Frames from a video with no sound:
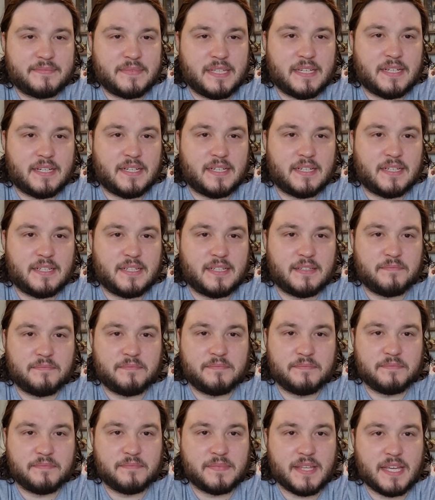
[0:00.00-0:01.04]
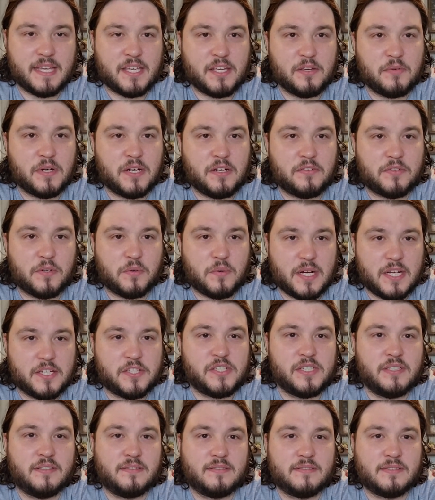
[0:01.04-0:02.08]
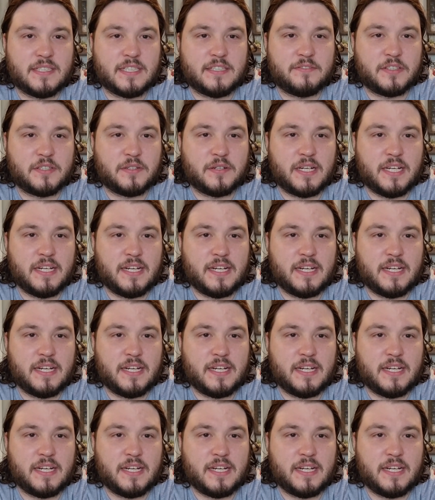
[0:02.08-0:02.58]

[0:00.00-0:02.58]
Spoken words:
Thank you all for watching. Have a great